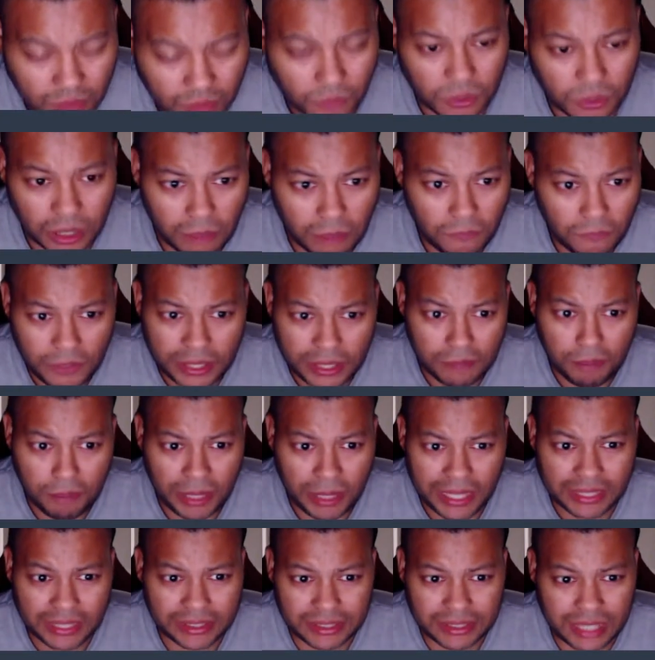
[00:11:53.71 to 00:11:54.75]
When I'm reading
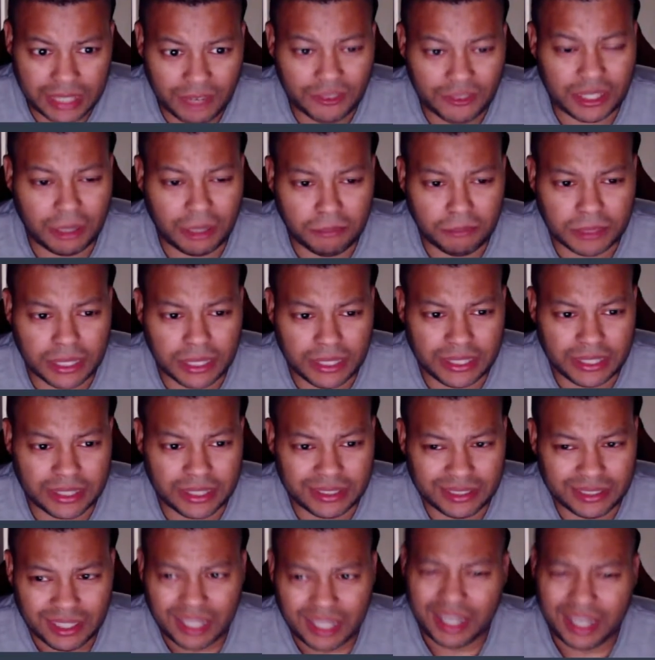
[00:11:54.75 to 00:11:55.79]
page seven, I'm
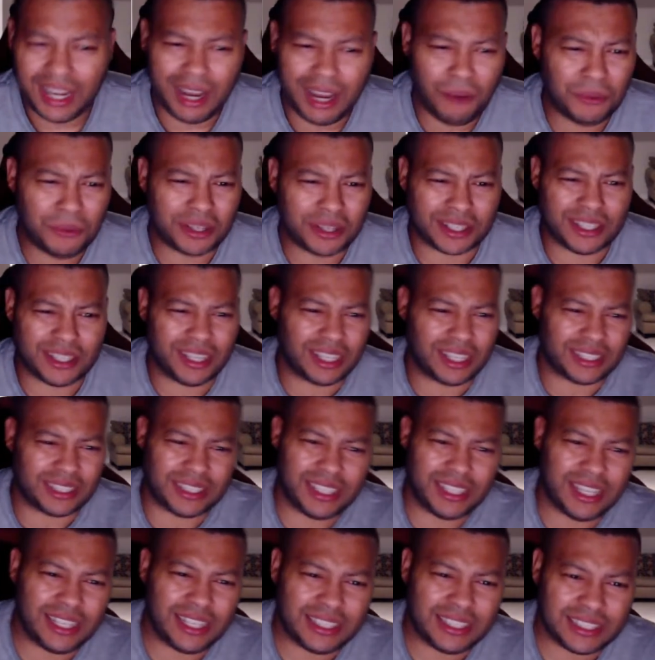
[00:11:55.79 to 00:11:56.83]
thinking, I would have cut
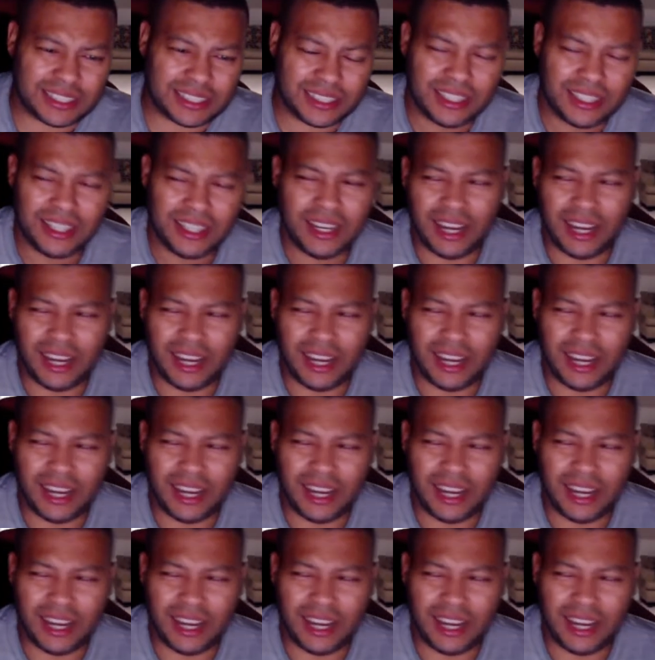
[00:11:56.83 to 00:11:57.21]
this,